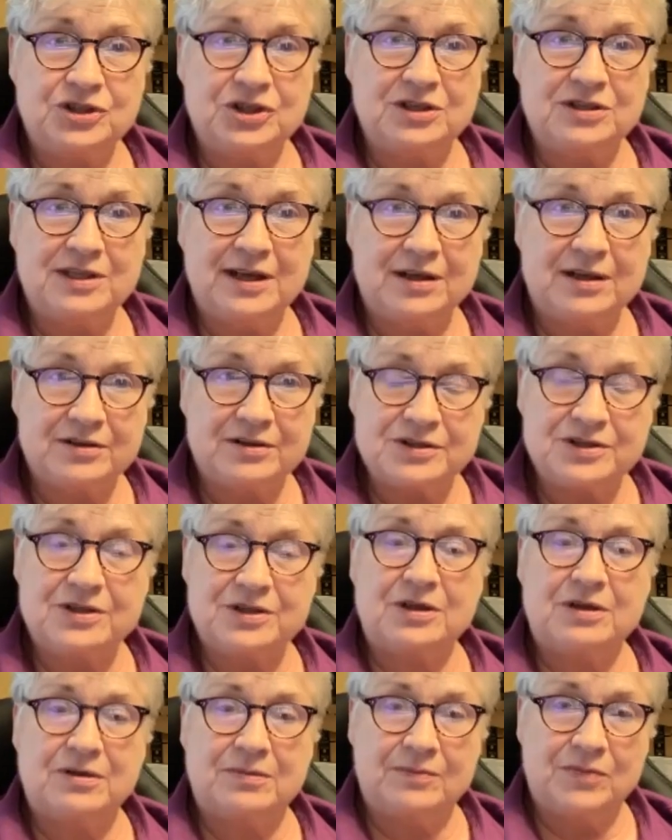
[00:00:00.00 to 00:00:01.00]
she tells
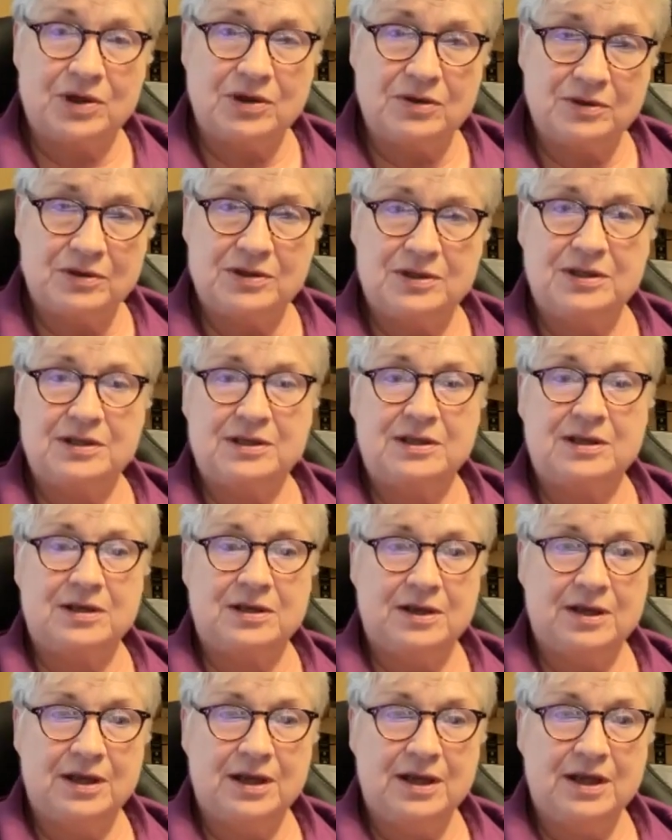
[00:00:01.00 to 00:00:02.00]
the community
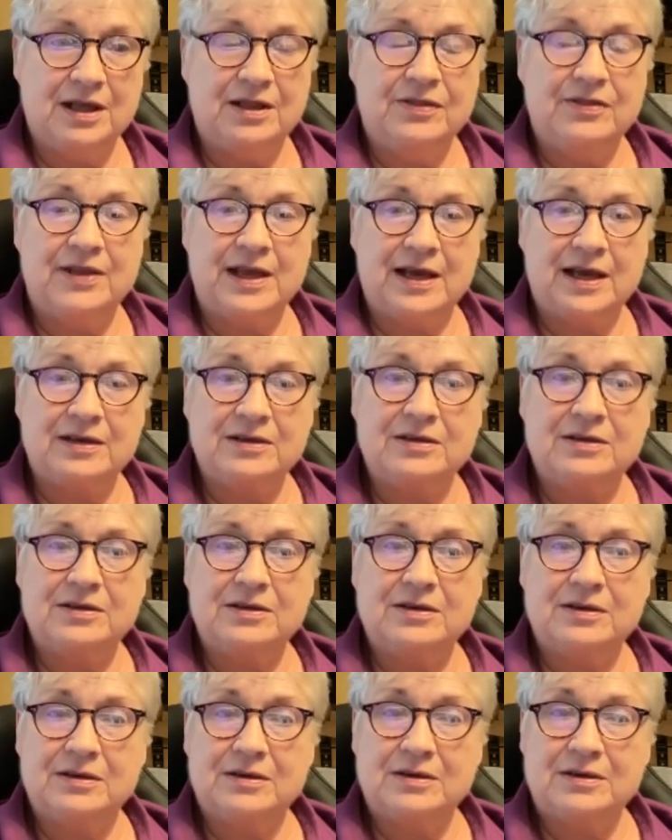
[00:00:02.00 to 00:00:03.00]
that
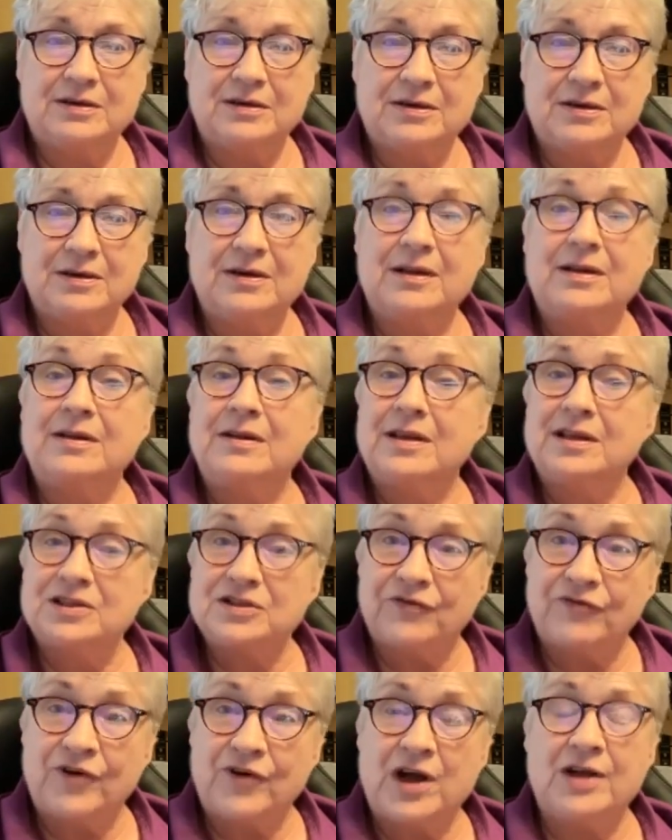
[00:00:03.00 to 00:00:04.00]

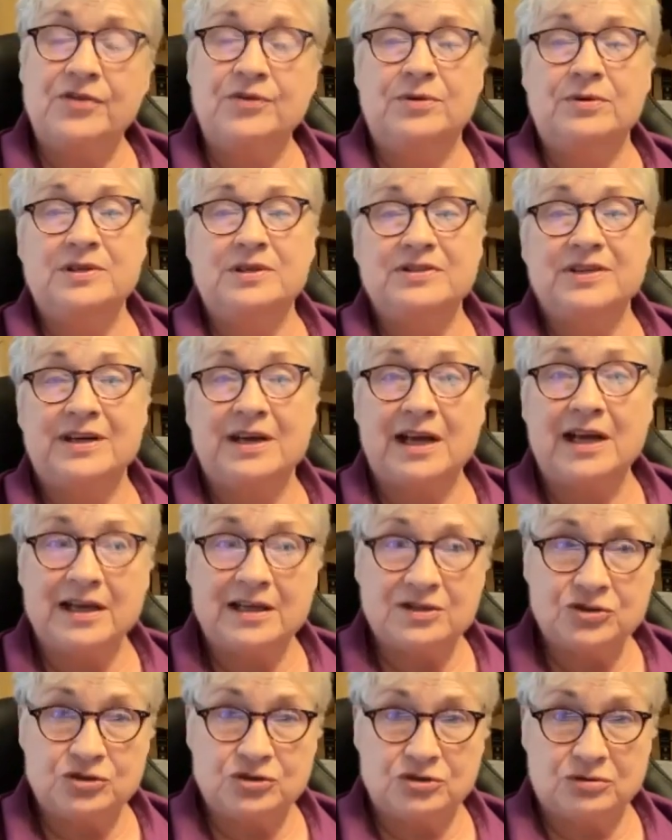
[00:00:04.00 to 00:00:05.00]
his father is an
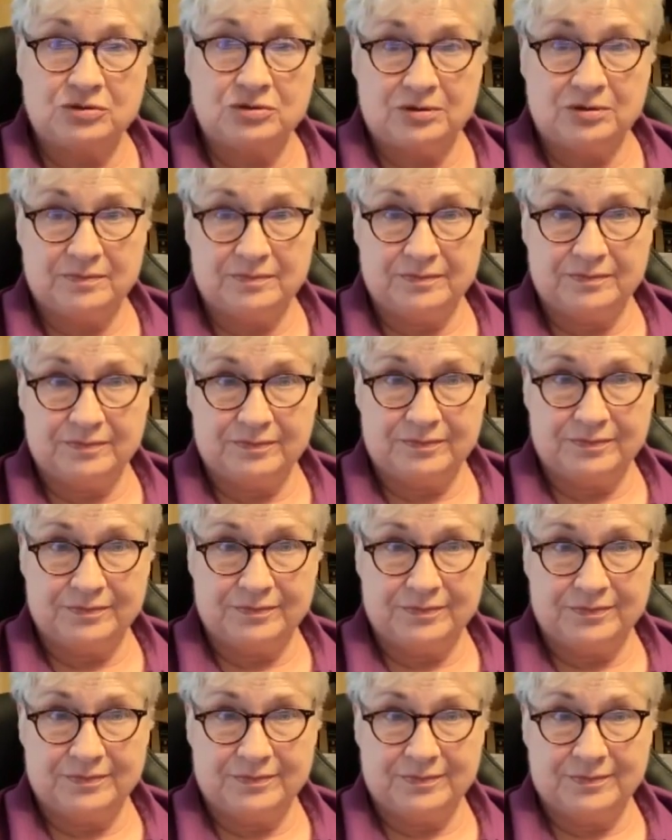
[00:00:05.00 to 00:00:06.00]
angel.
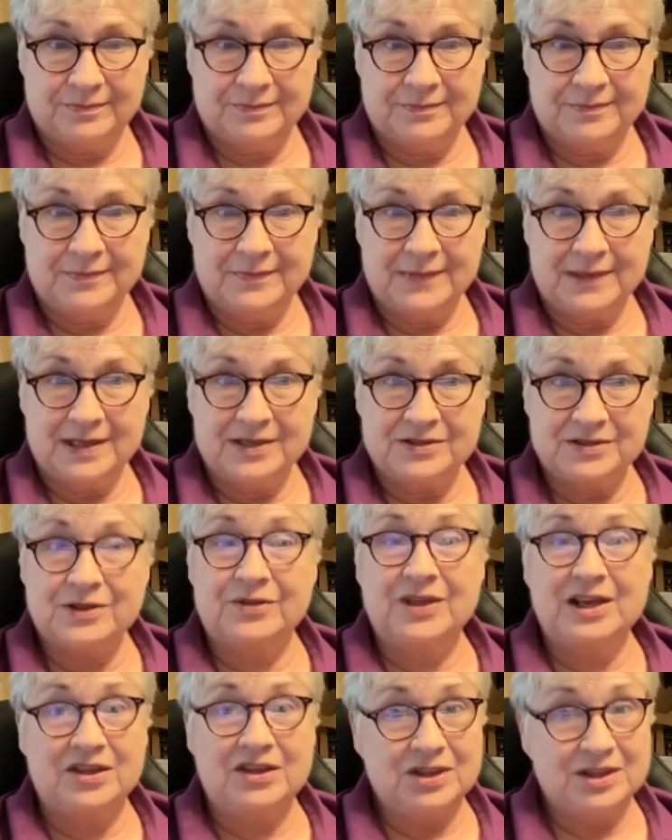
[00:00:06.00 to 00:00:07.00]
And so
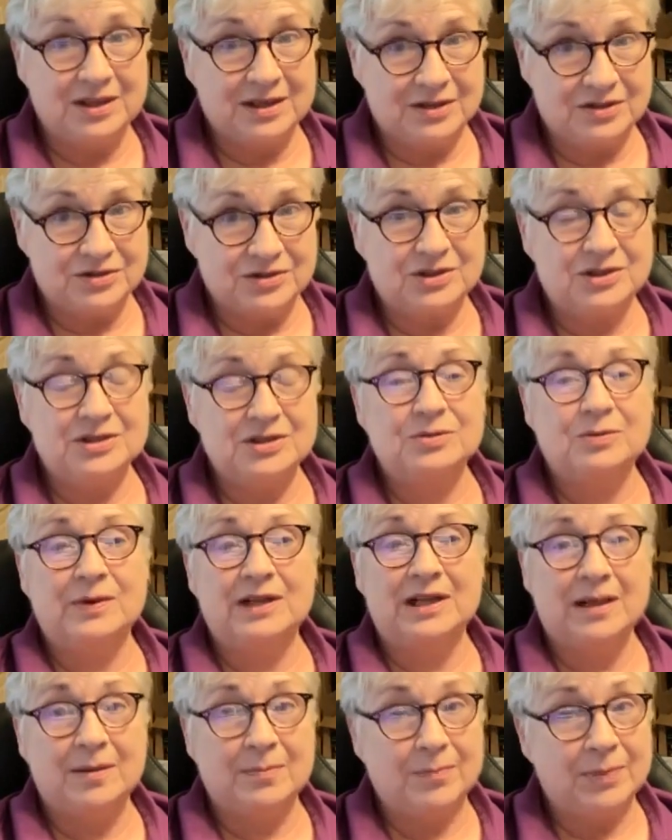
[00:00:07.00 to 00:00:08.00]
they think she's
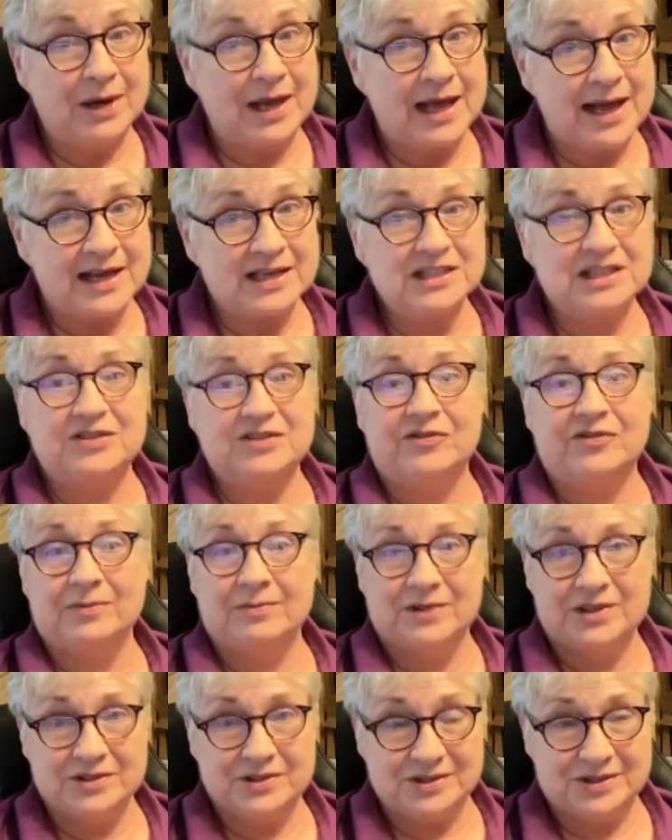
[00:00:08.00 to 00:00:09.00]
really
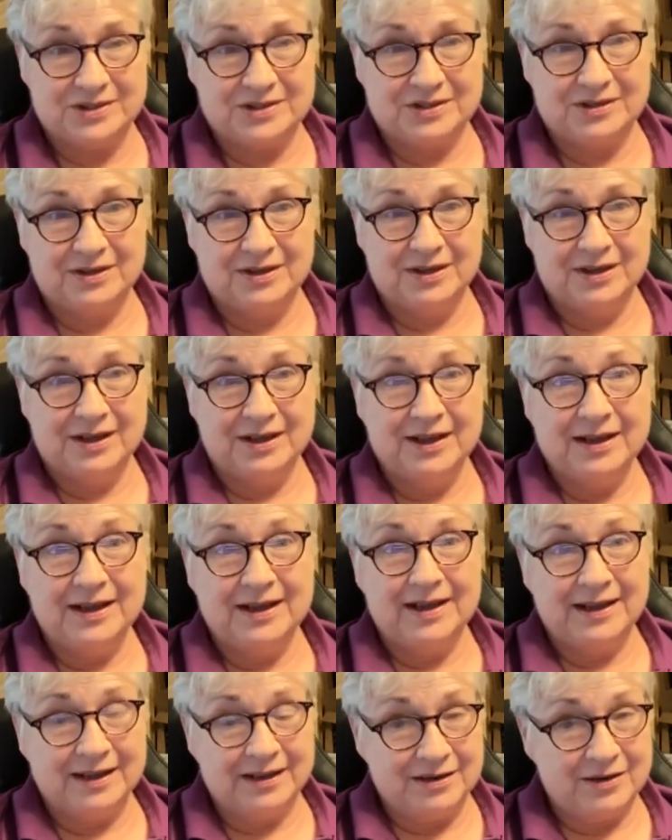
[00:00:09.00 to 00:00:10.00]
blasphemous
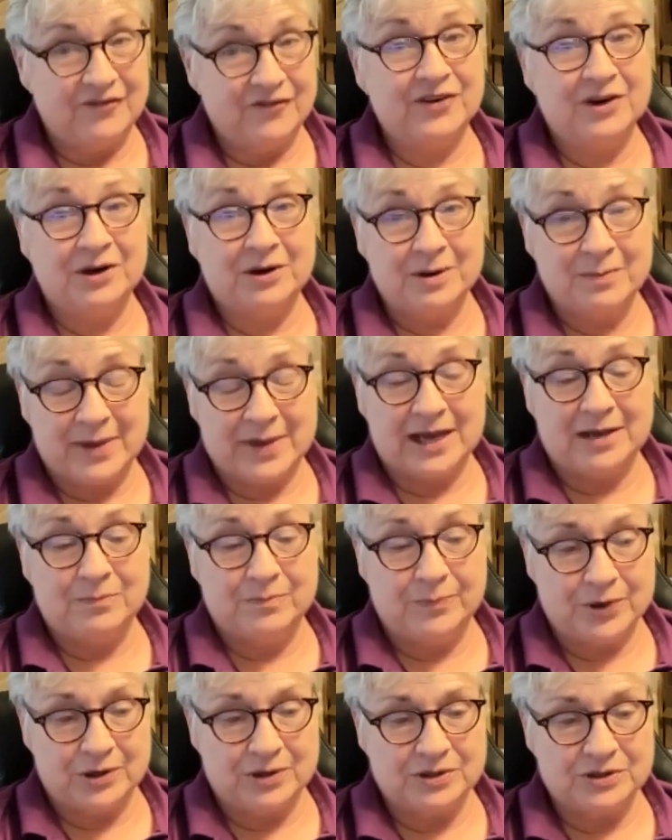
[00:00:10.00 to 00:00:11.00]
and a very
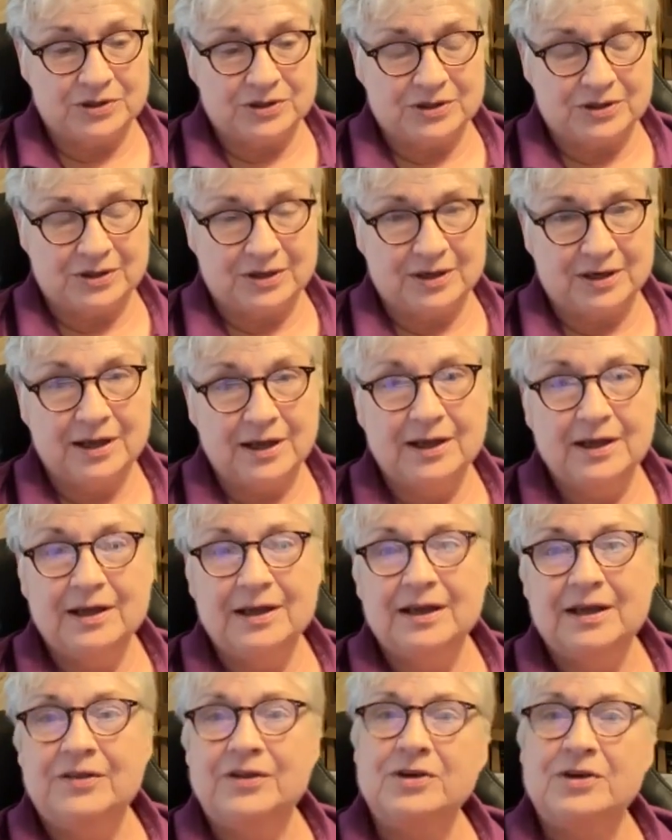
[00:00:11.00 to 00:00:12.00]
bad person.
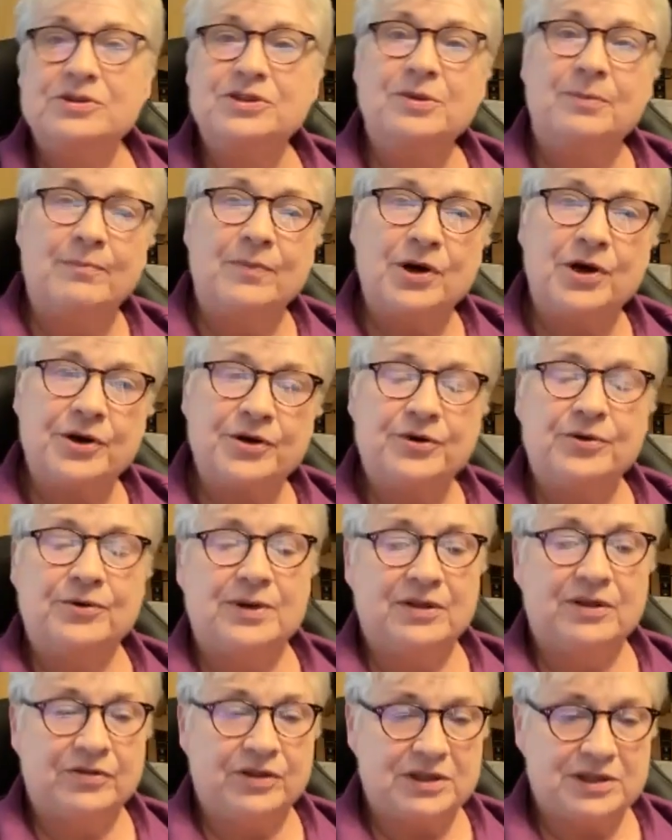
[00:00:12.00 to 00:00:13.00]
And there's a murder
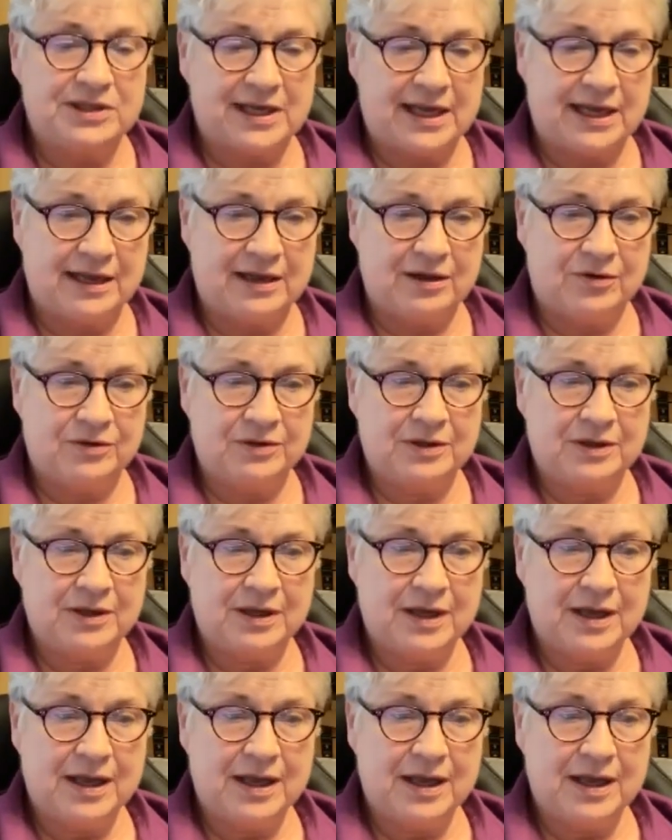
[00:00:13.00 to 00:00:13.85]
in the town,